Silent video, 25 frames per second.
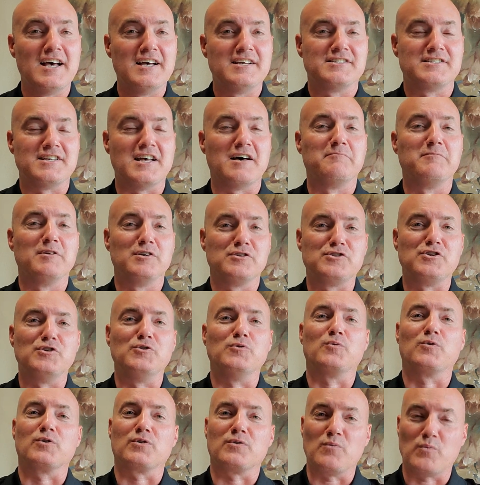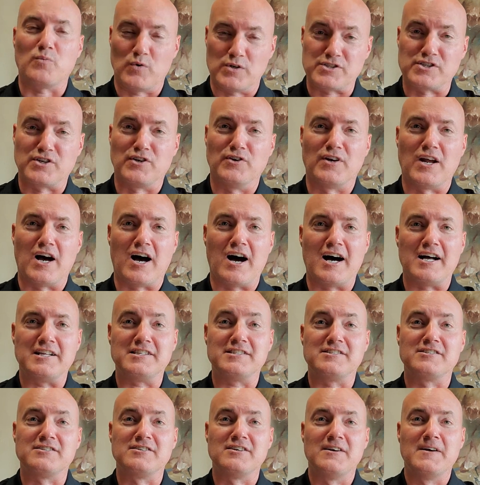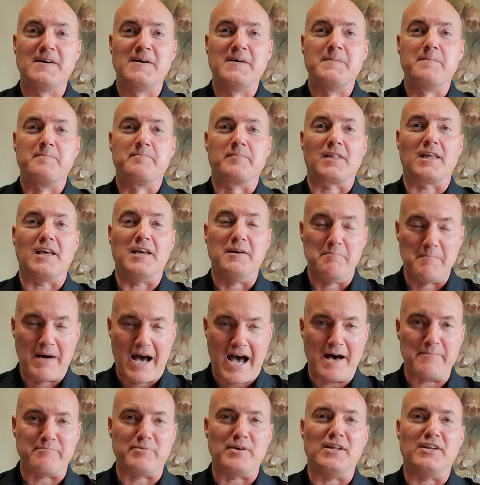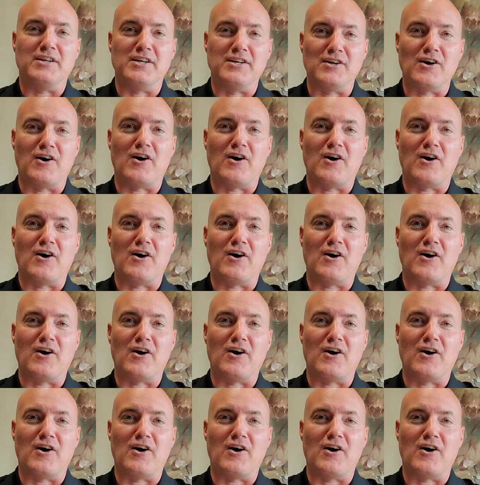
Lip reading: 7-2 was good odds, in my opinion,